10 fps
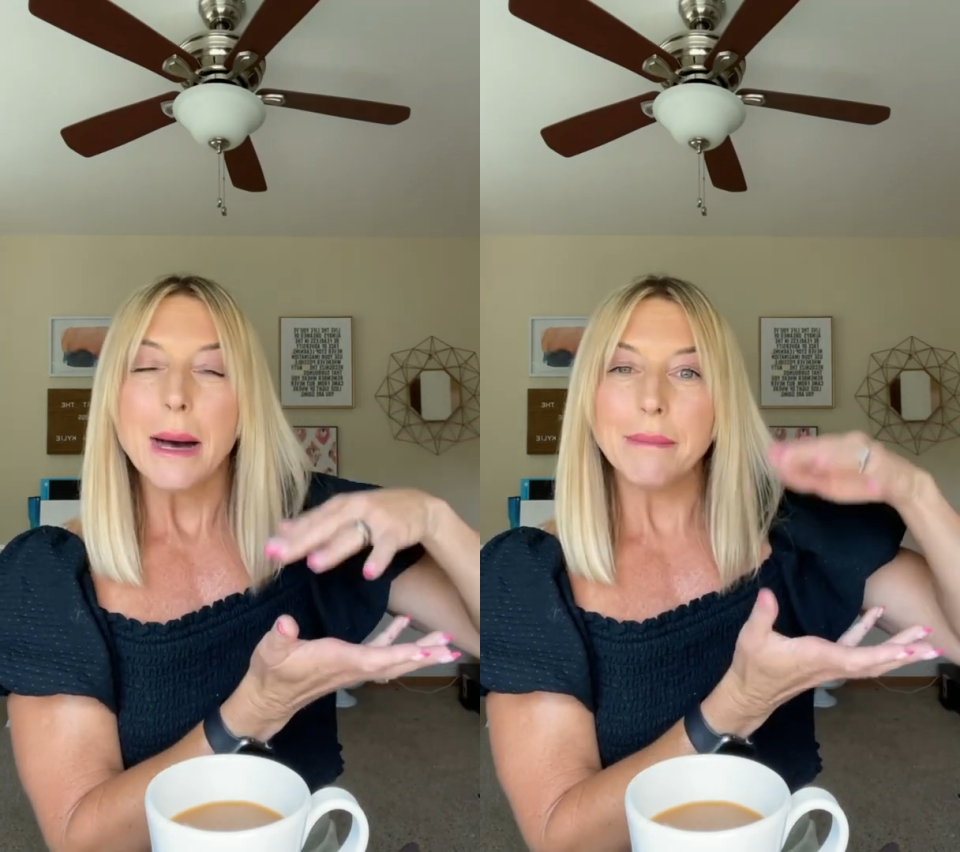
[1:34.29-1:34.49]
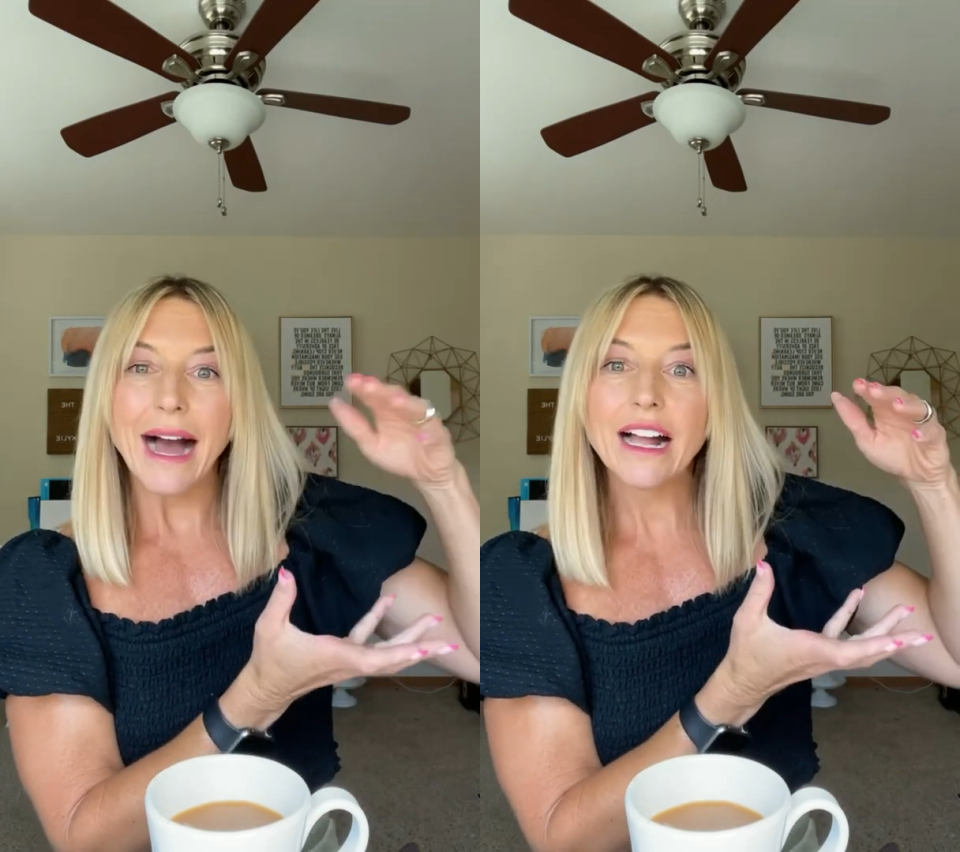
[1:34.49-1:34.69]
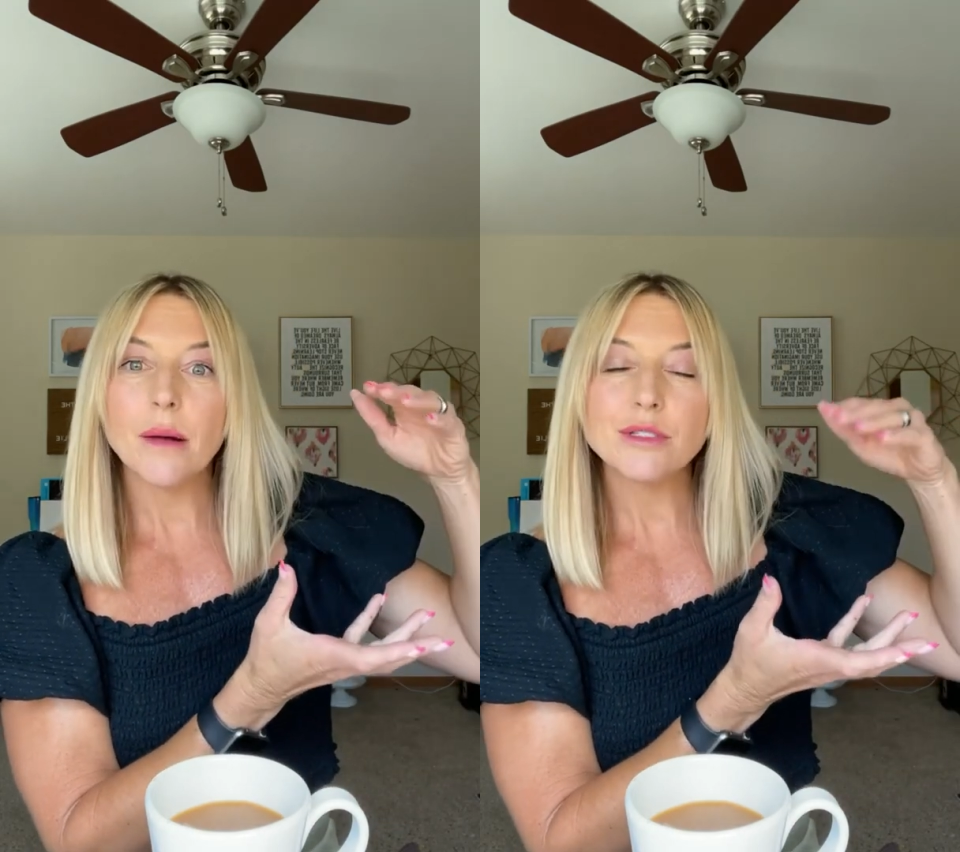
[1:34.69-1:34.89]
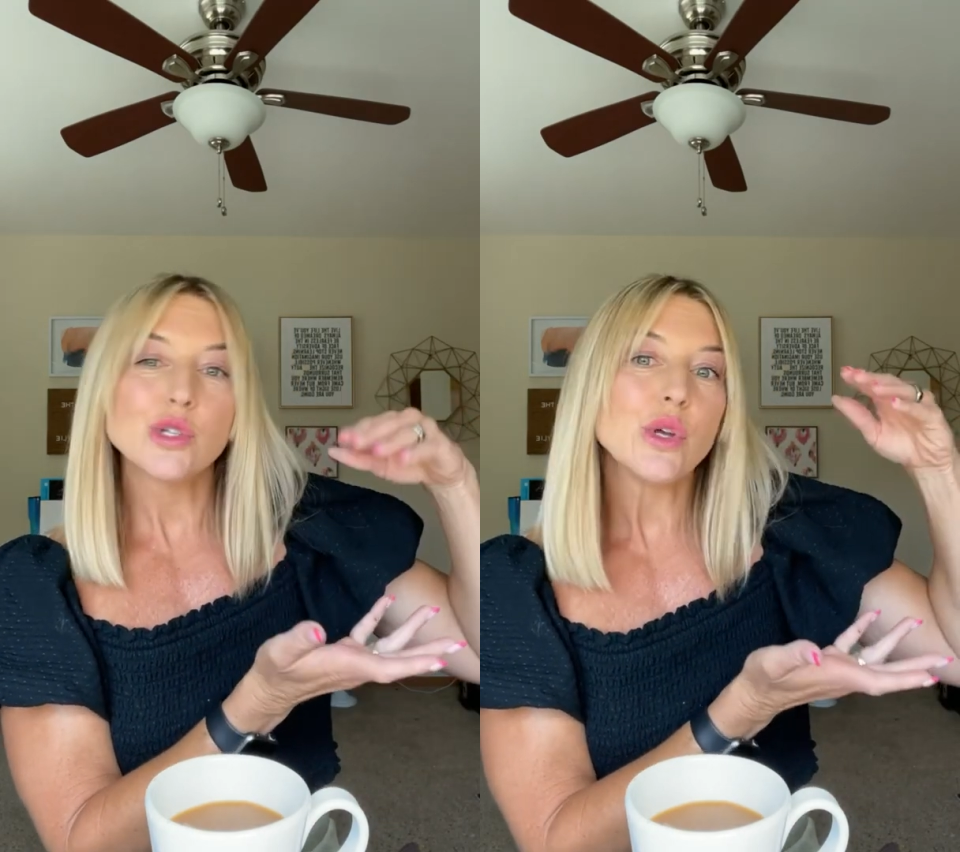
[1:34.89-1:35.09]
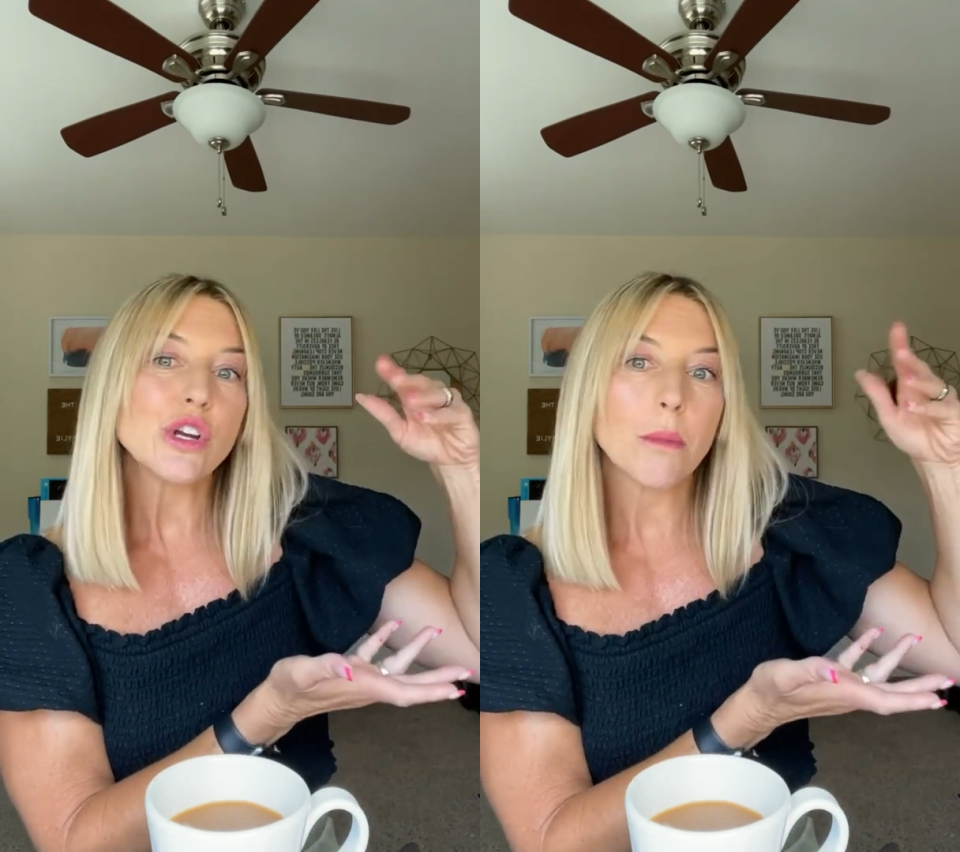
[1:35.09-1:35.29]
back up
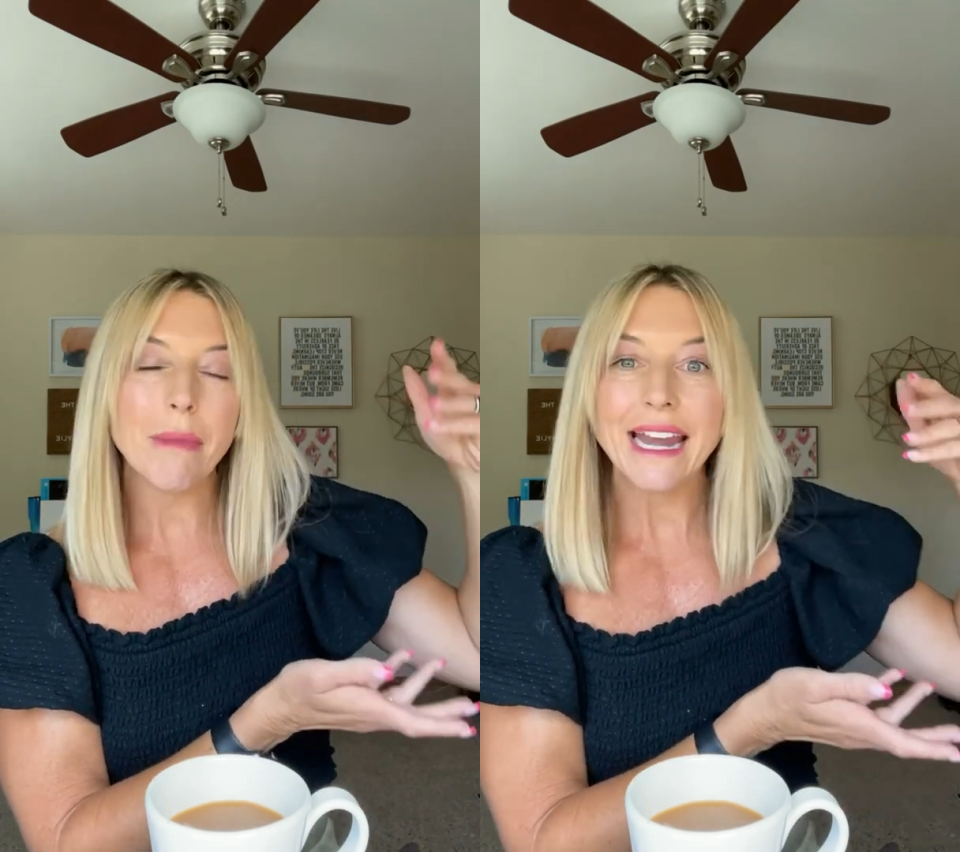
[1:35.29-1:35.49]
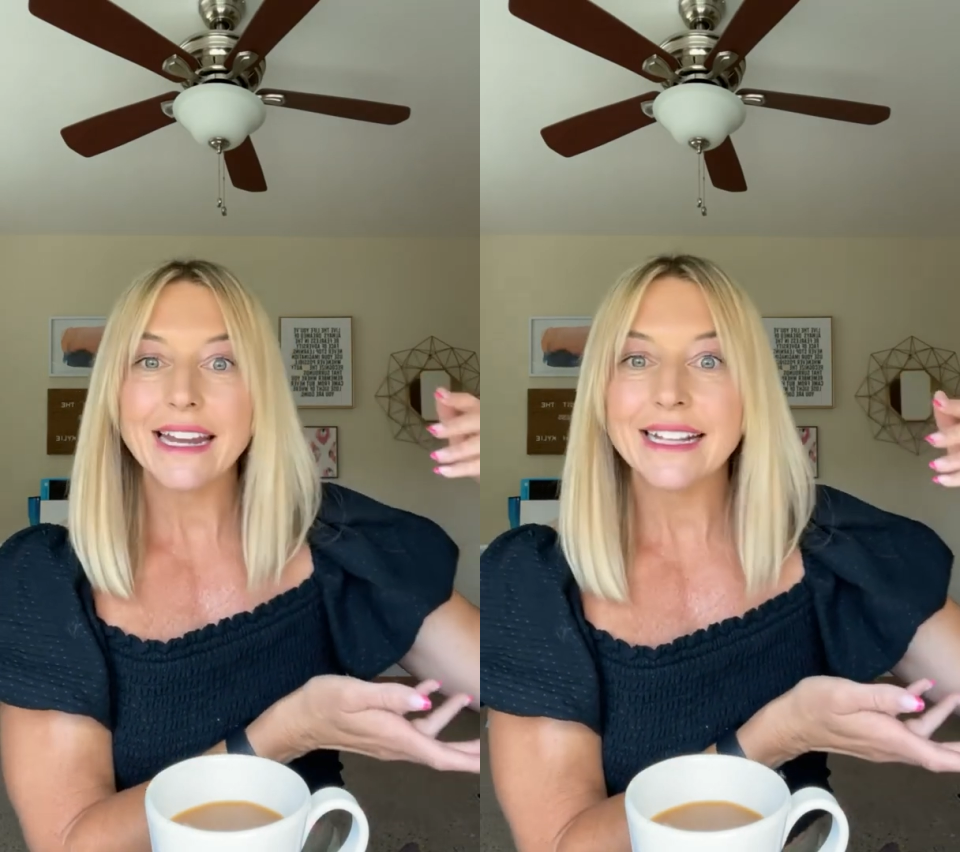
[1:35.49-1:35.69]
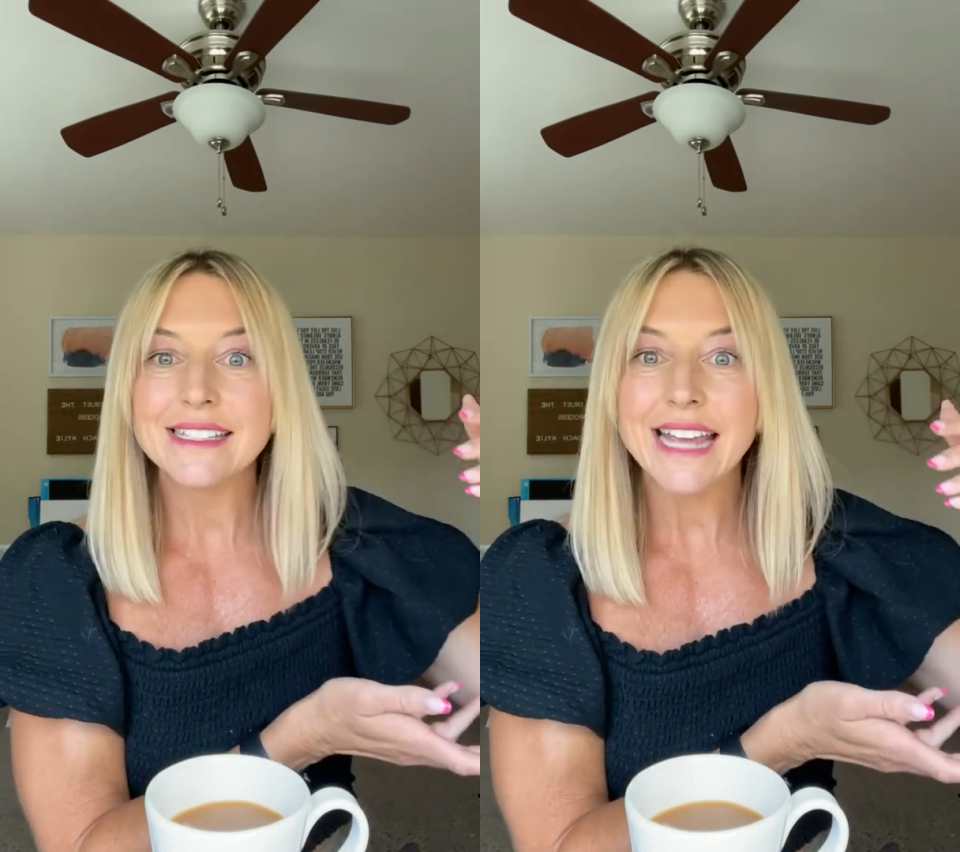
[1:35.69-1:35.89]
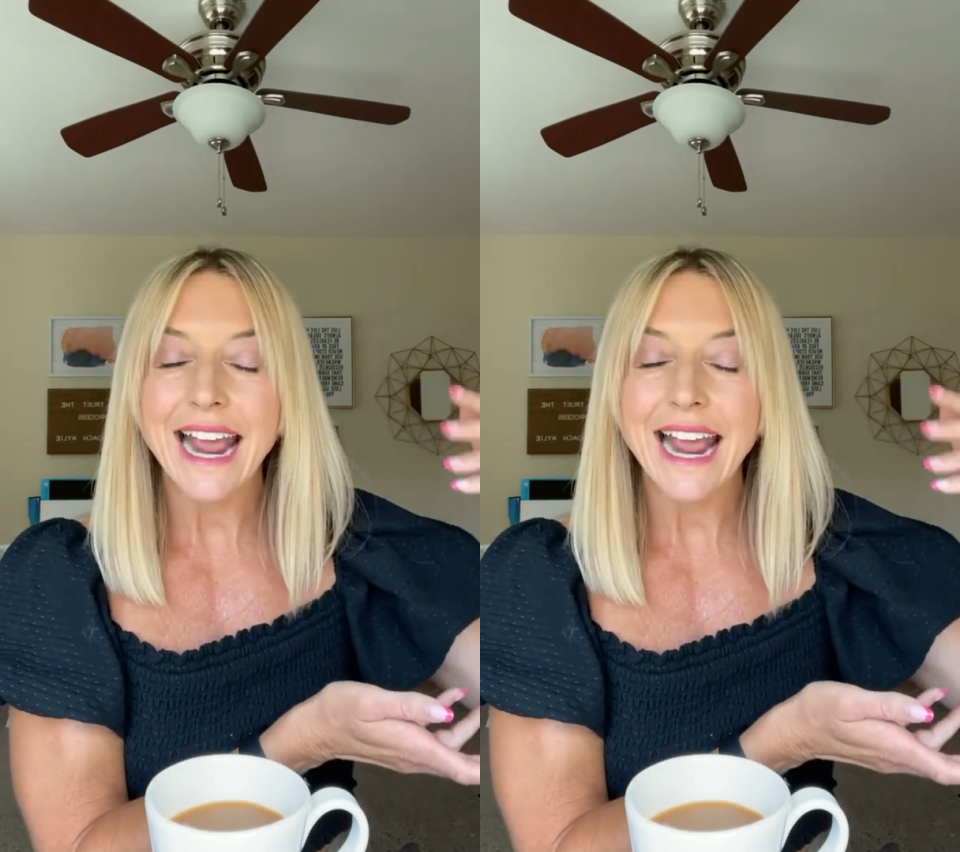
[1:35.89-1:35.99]
to your maintenance